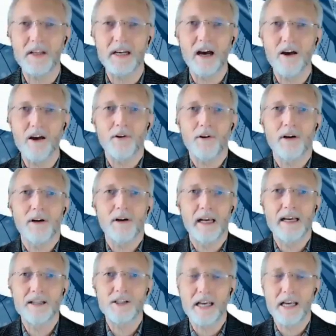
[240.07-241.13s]
that other
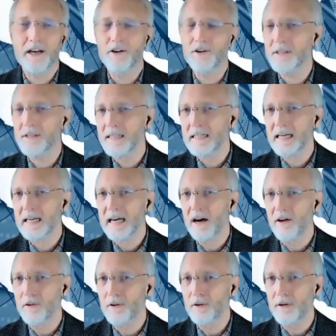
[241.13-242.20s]
educators,
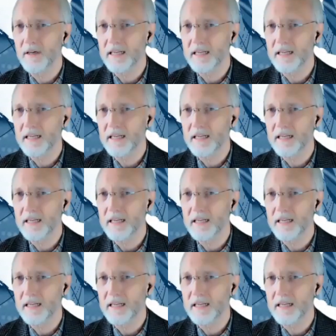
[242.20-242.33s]
other